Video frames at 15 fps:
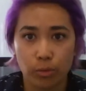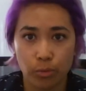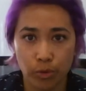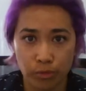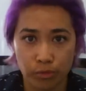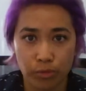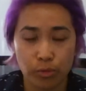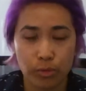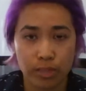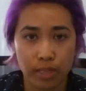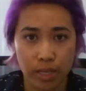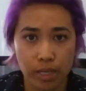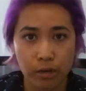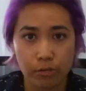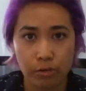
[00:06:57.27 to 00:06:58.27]
If you would
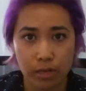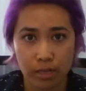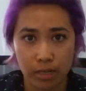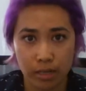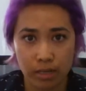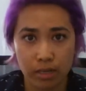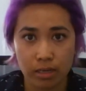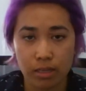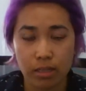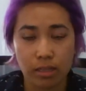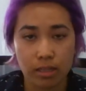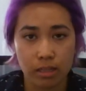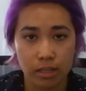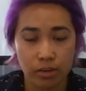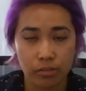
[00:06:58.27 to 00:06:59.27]
like a reading,
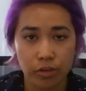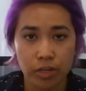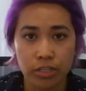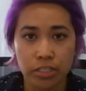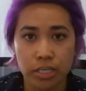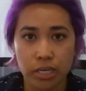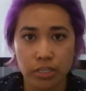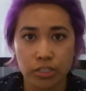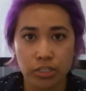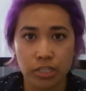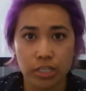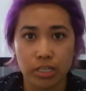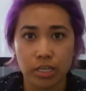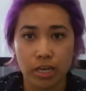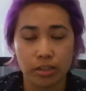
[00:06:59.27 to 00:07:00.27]
think of your
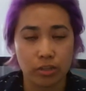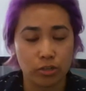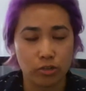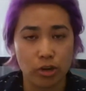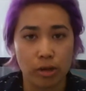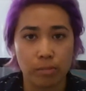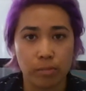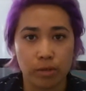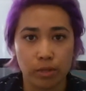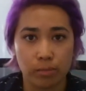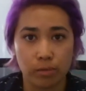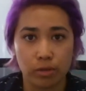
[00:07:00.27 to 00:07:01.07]
intention and then drop me an